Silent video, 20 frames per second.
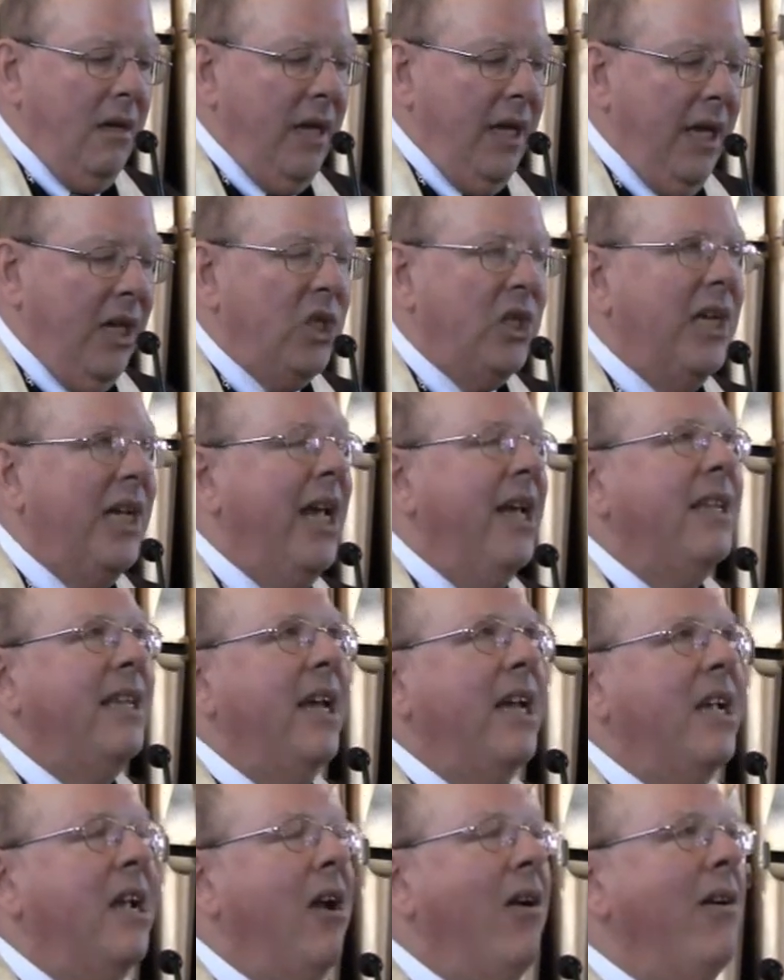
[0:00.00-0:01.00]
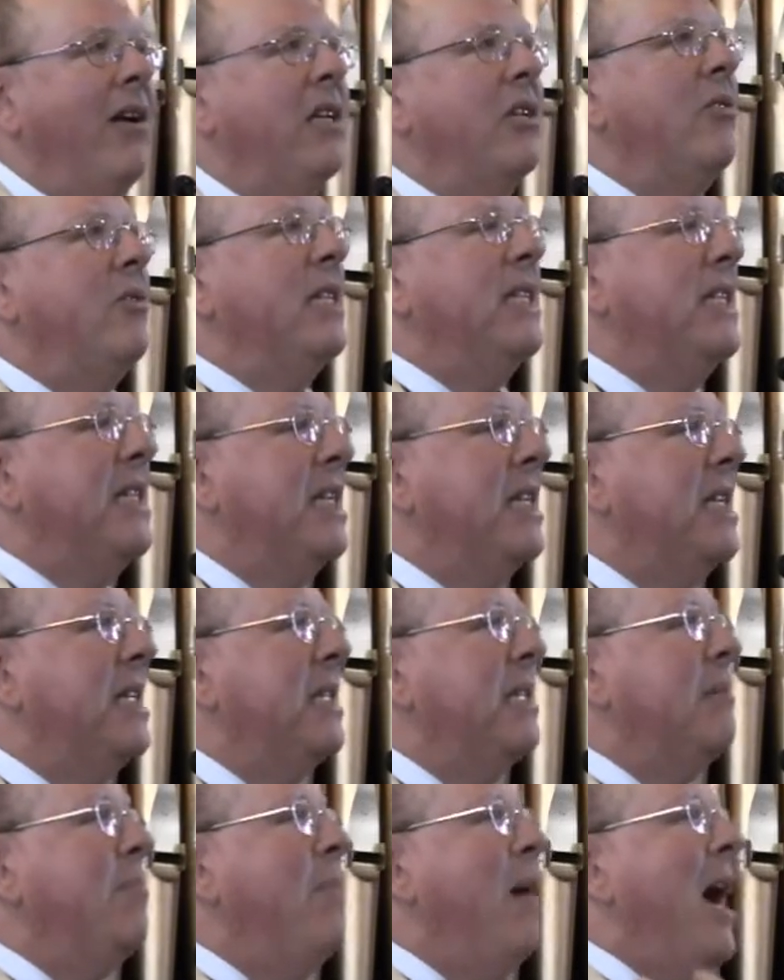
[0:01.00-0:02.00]
And she had that characteristic
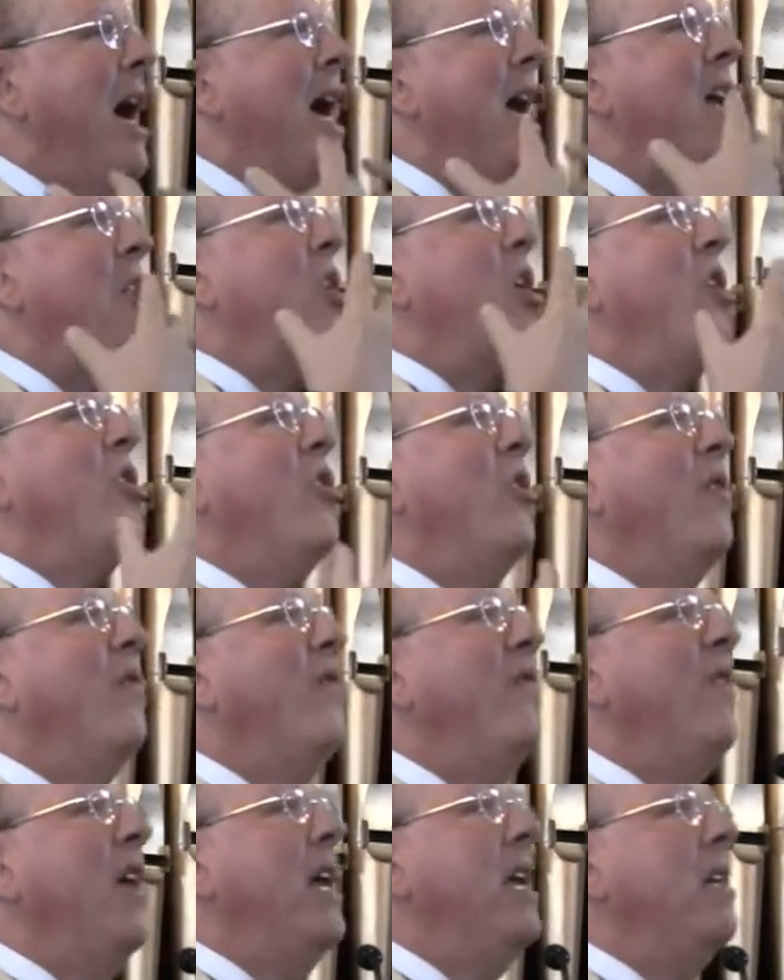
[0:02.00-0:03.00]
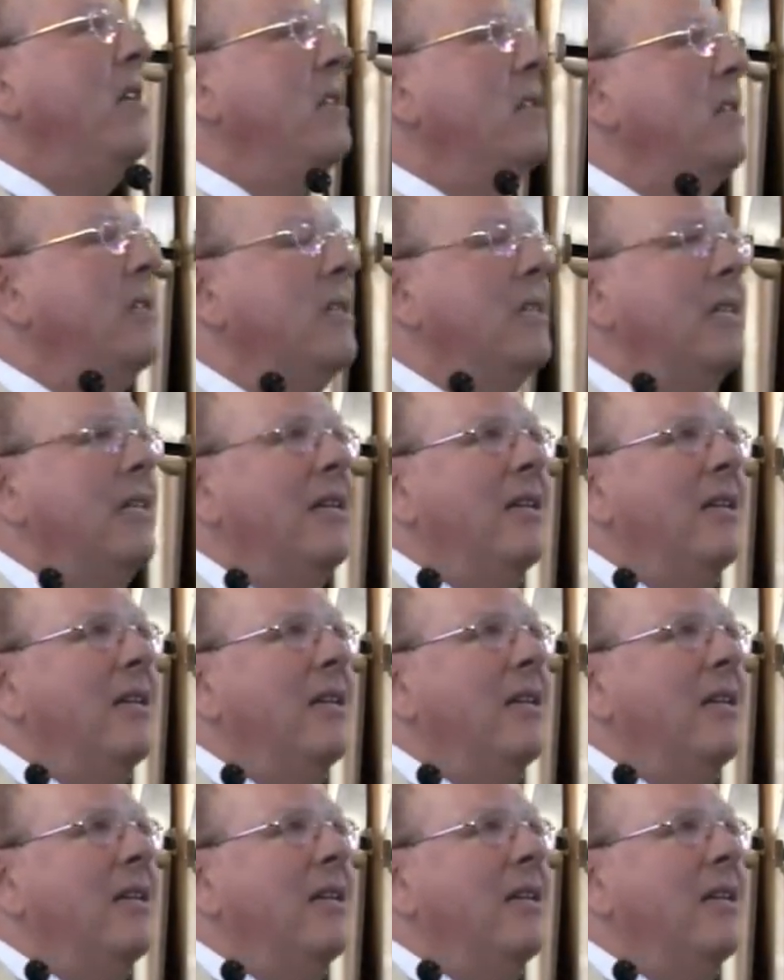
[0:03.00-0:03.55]
smile on her face